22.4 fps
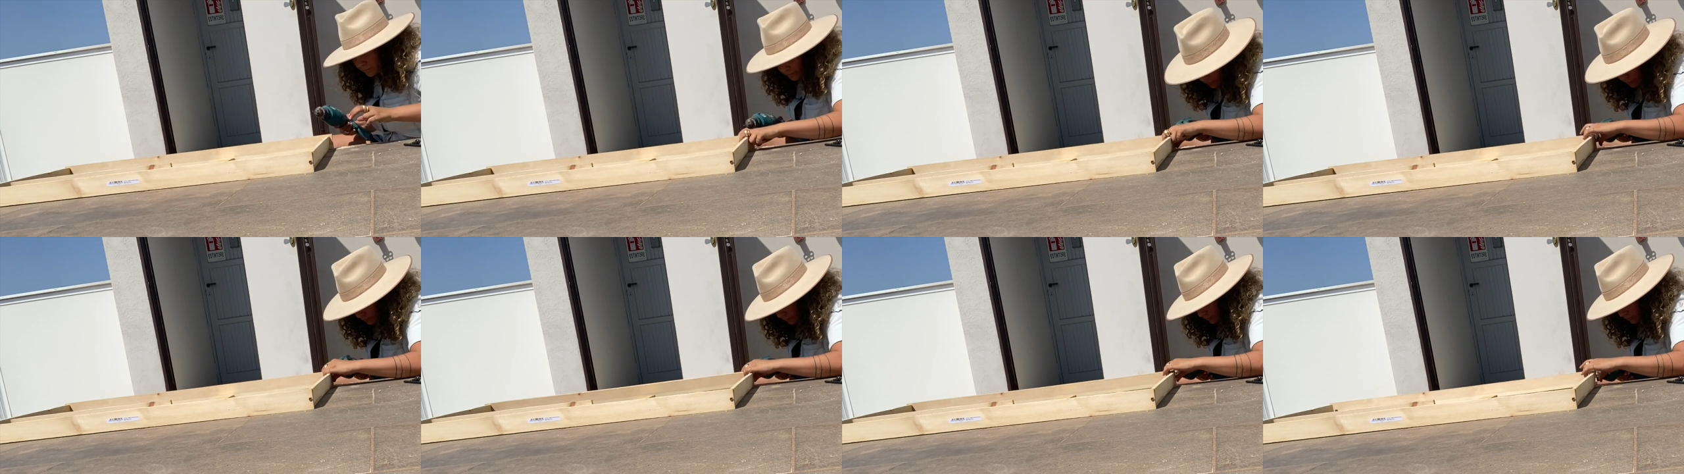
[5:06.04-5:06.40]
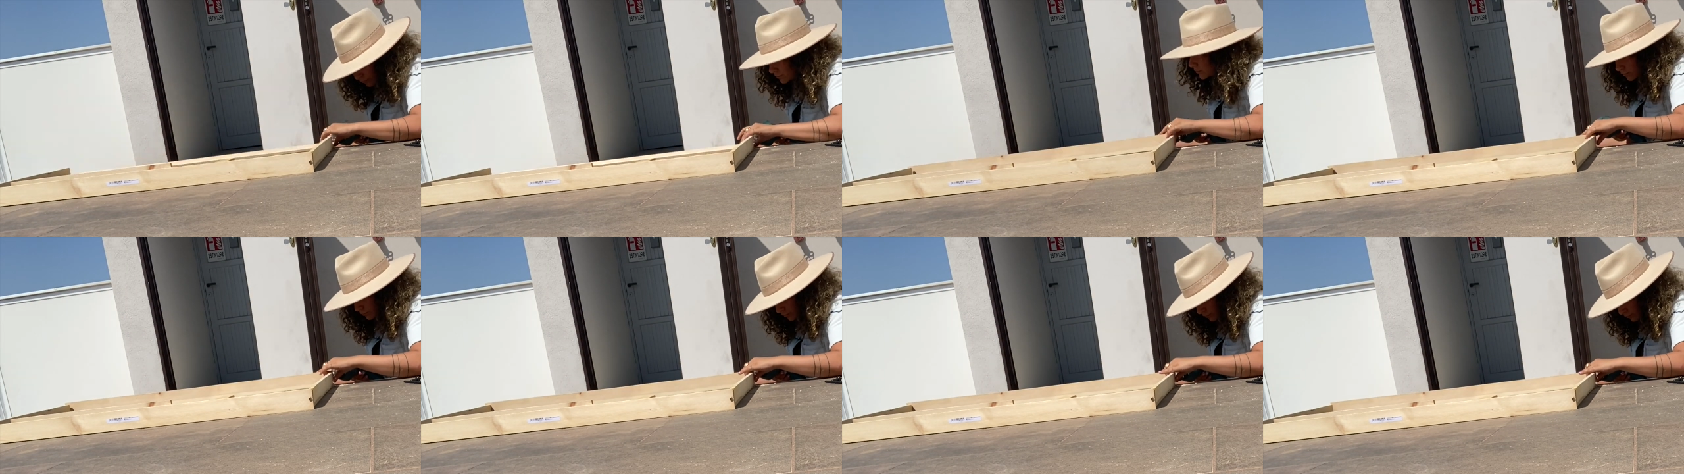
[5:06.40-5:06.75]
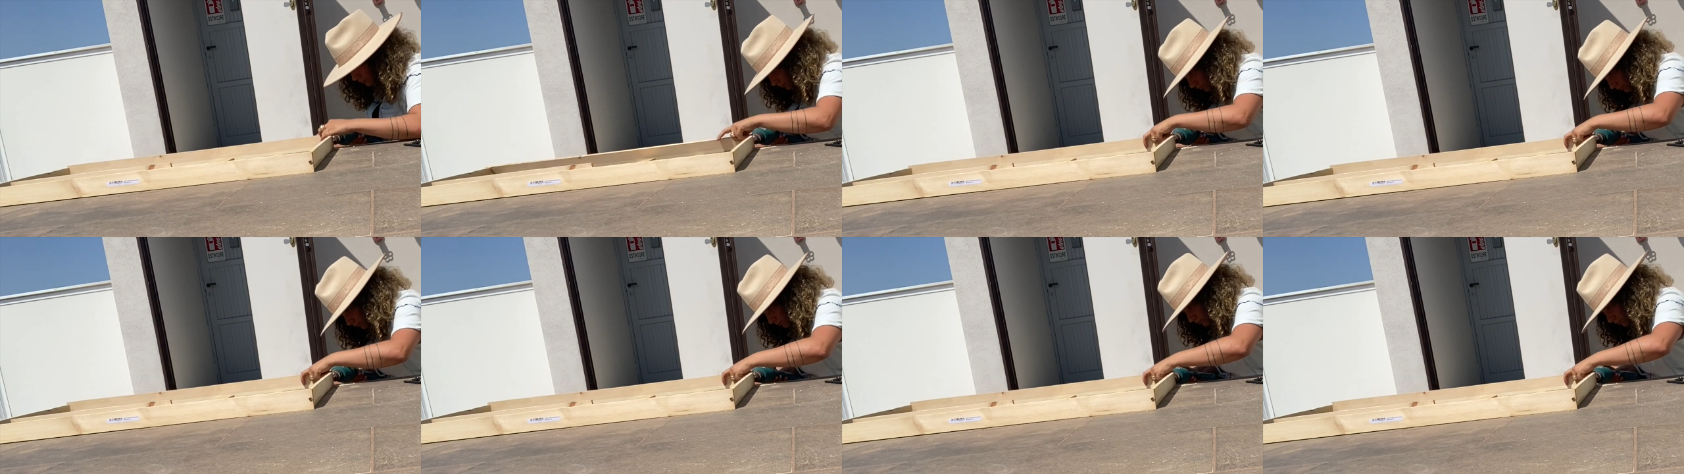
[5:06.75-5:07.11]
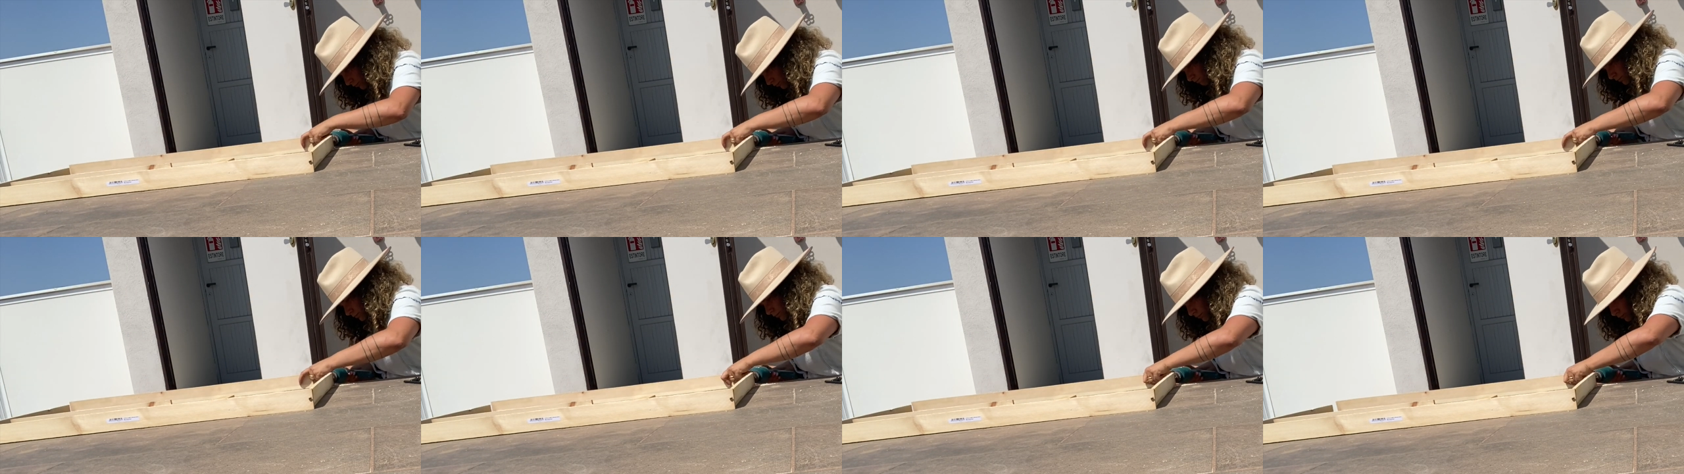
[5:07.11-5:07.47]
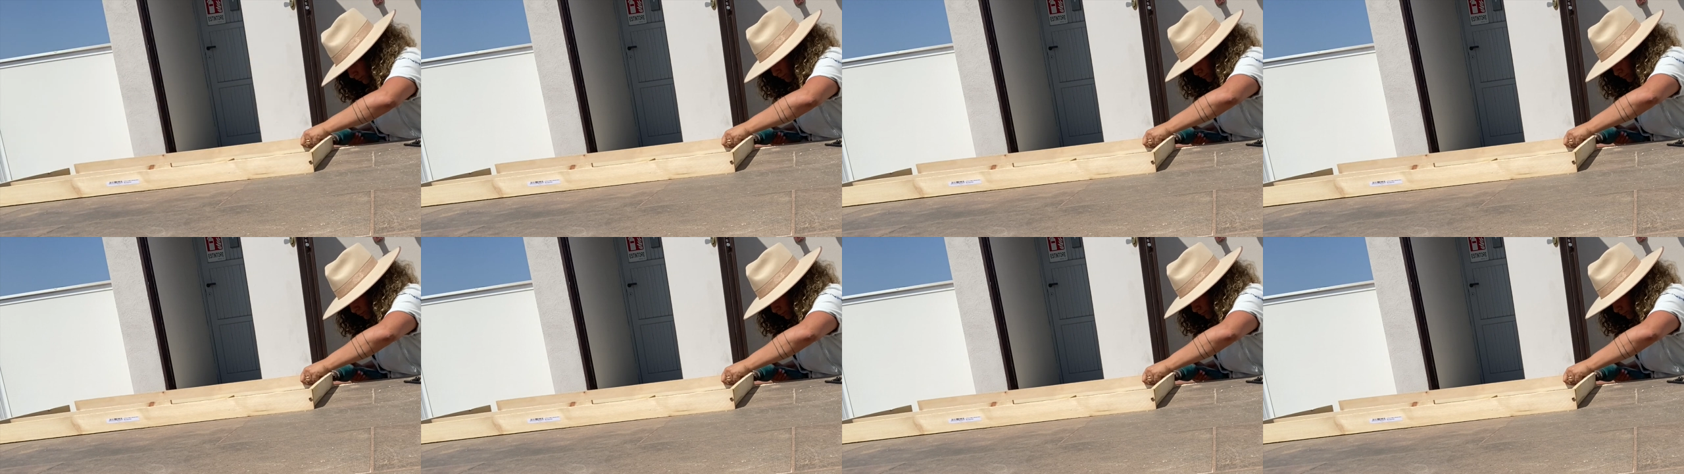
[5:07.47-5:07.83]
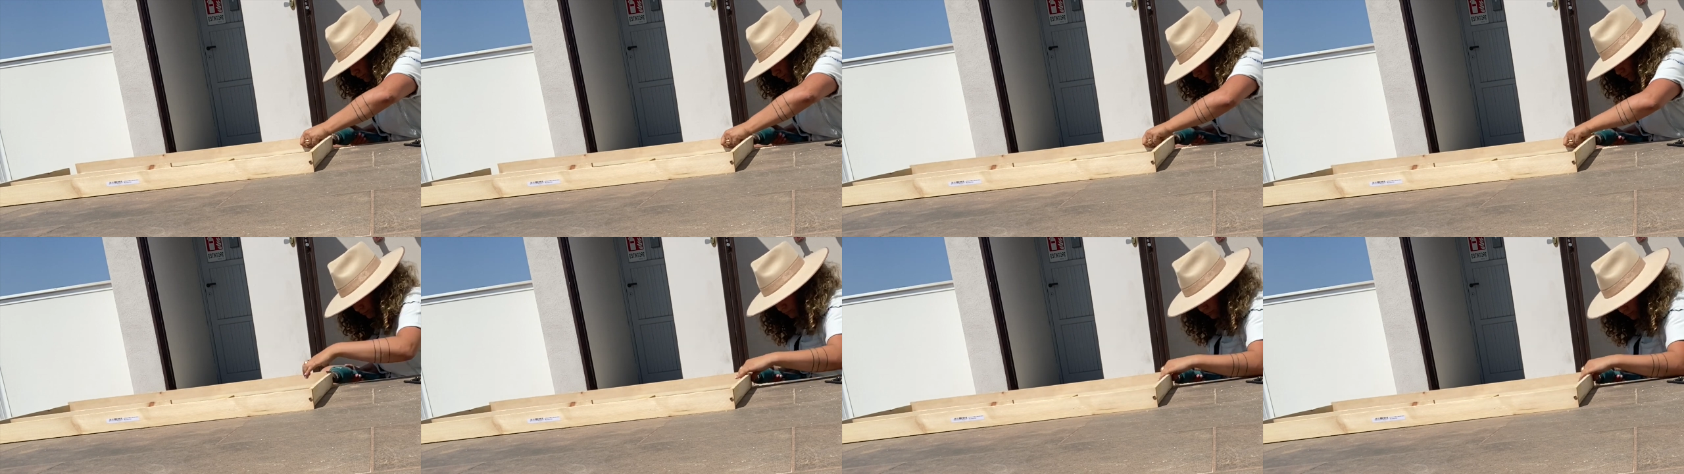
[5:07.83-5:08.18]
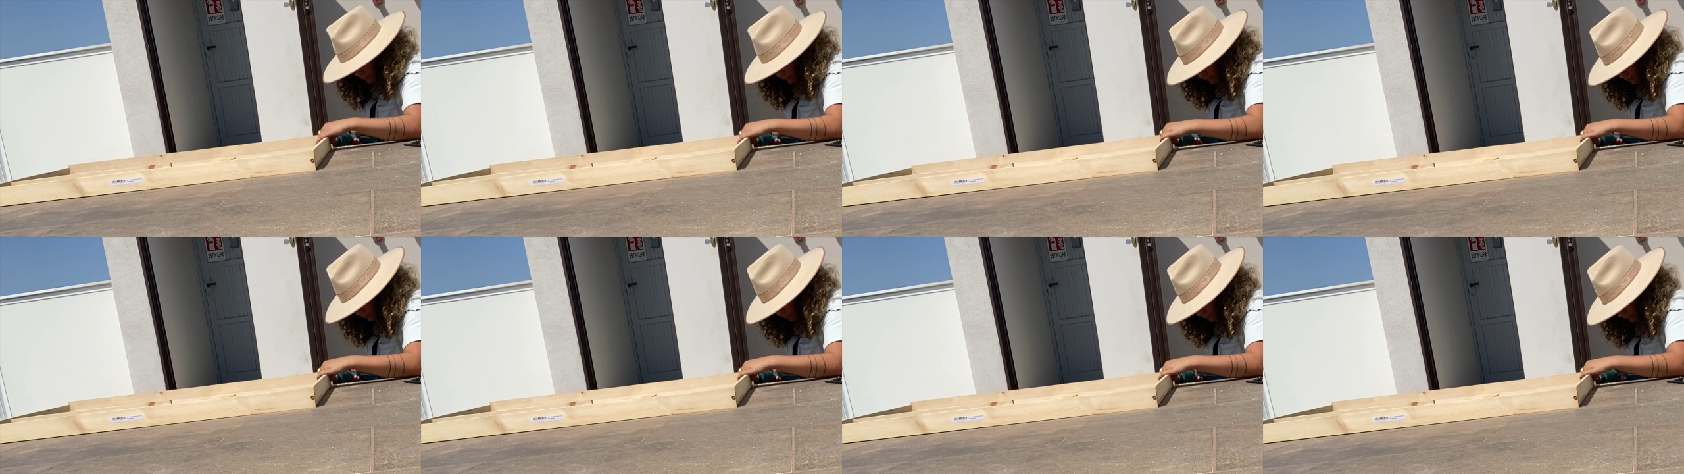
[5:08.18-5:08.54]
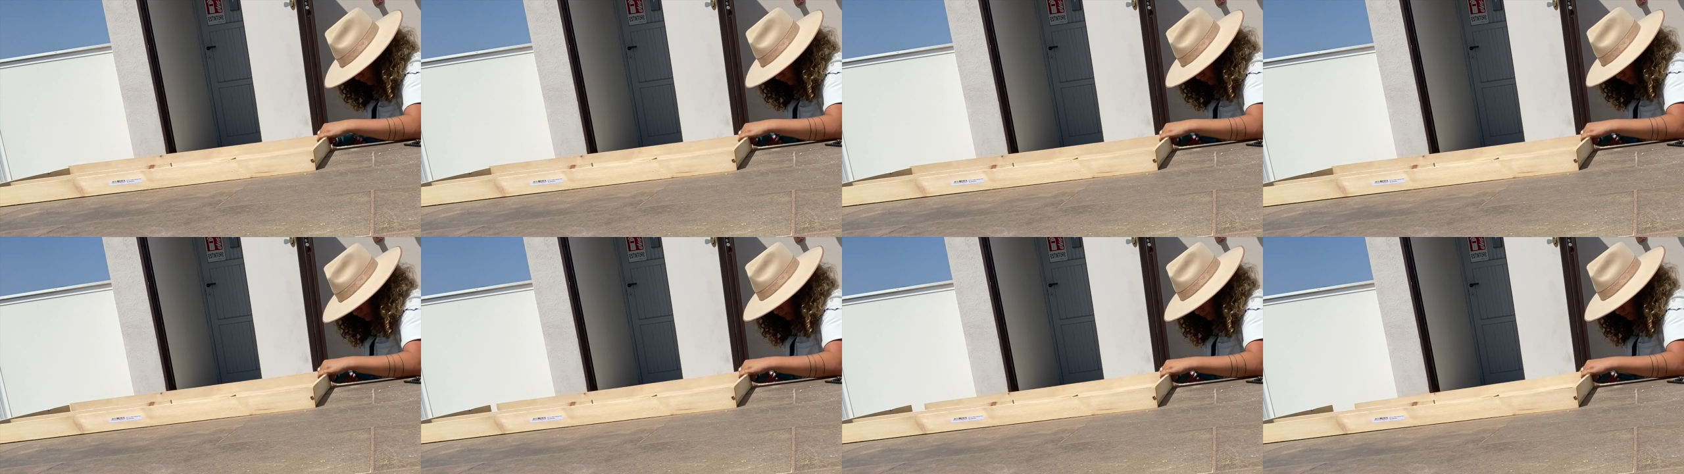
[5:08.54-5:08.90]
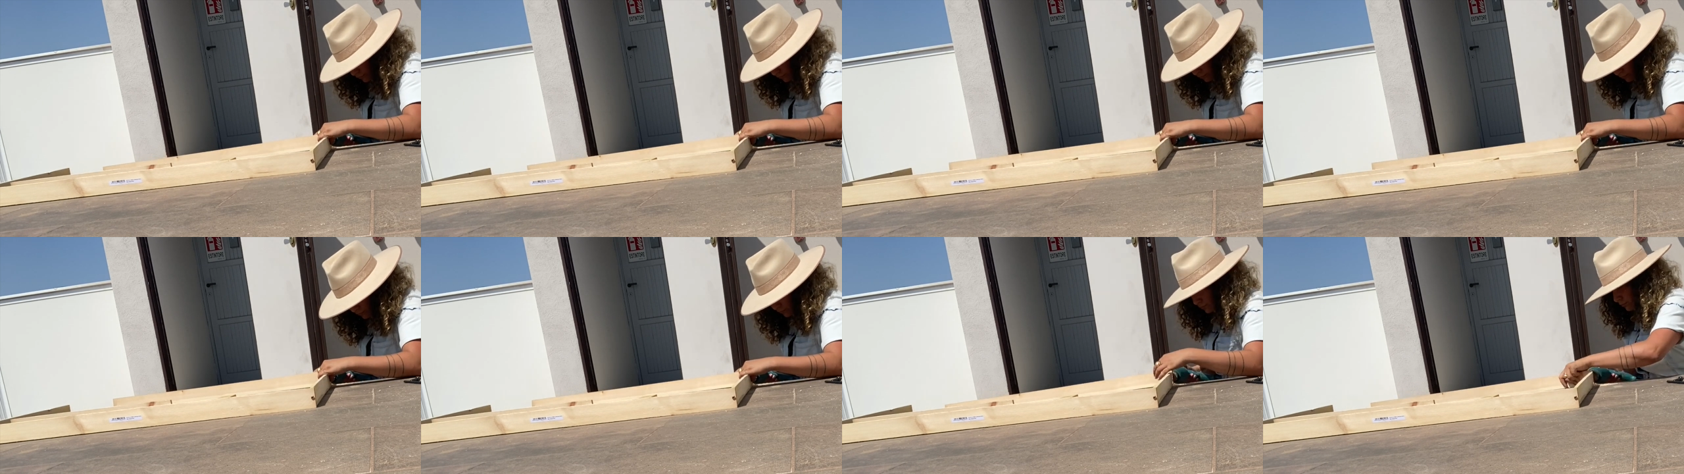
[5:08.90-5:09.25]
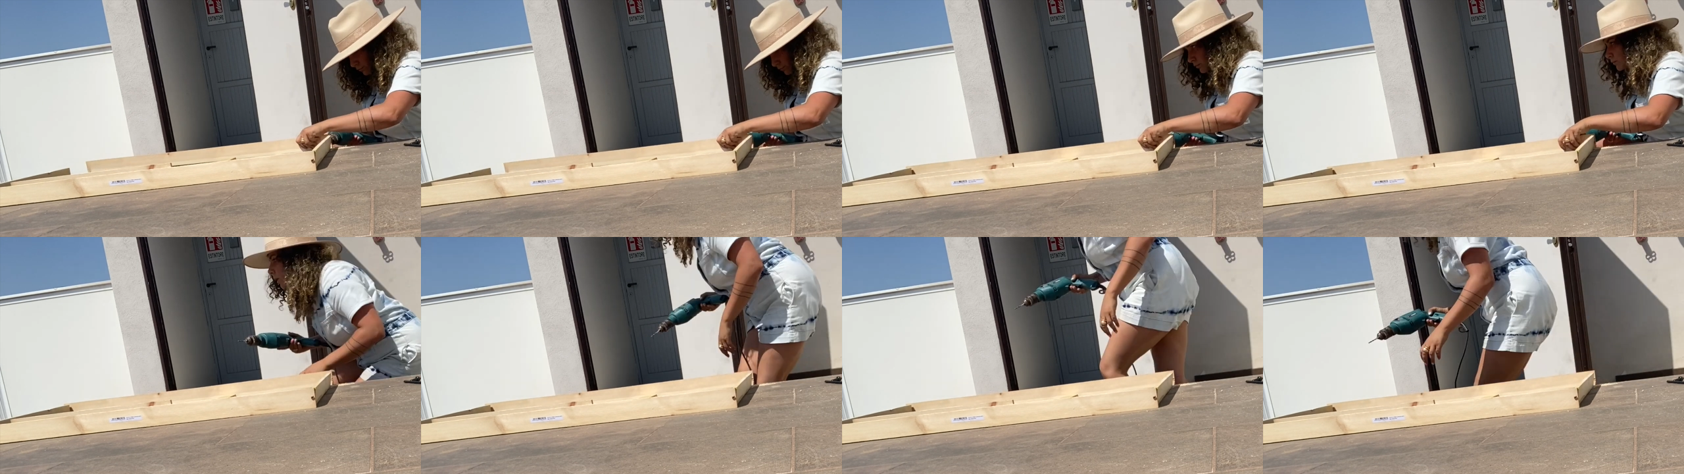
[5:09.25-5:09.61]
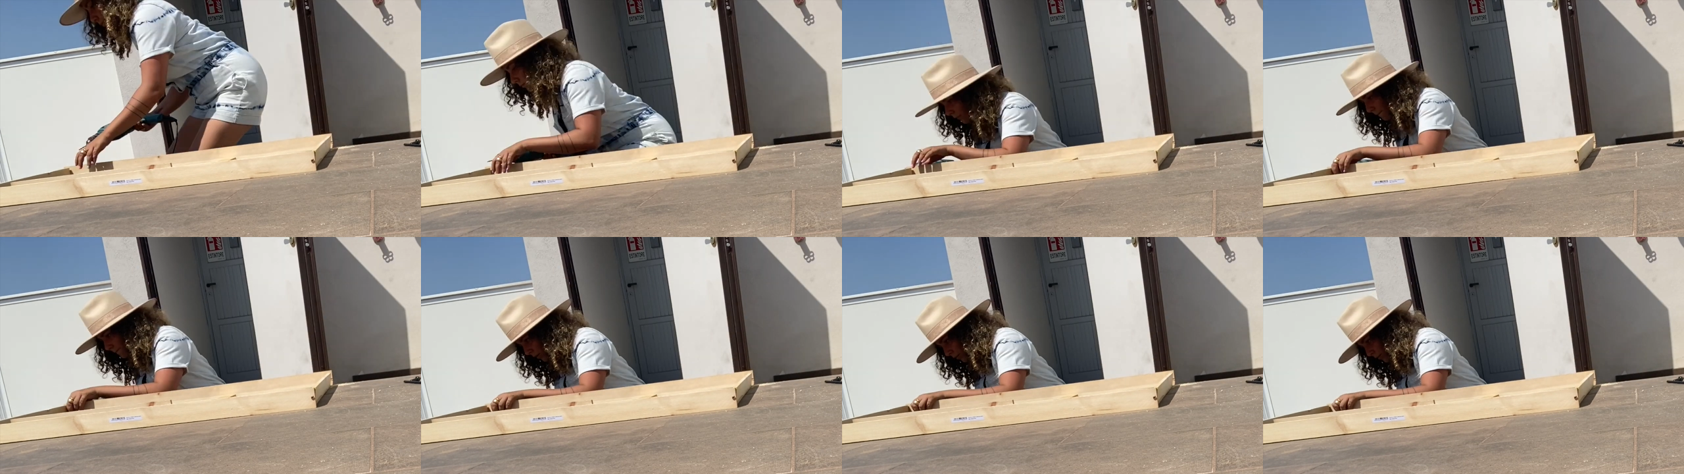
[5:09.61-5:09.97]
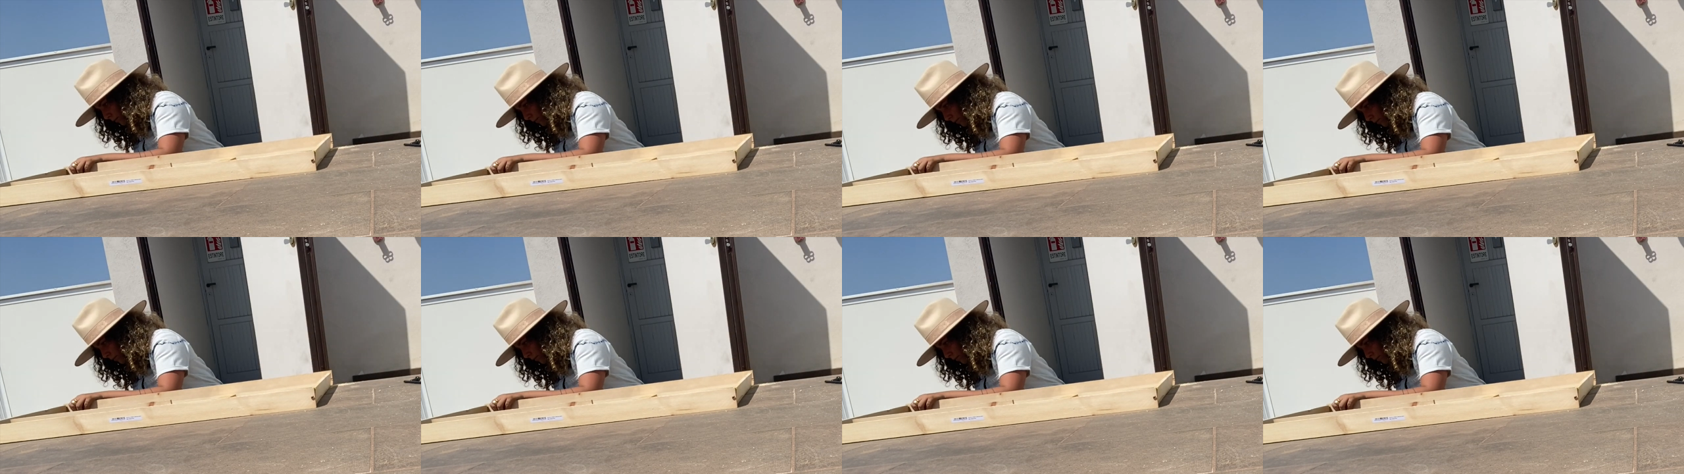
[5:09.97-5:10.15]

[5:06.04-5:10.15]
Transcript: (no speaker visible)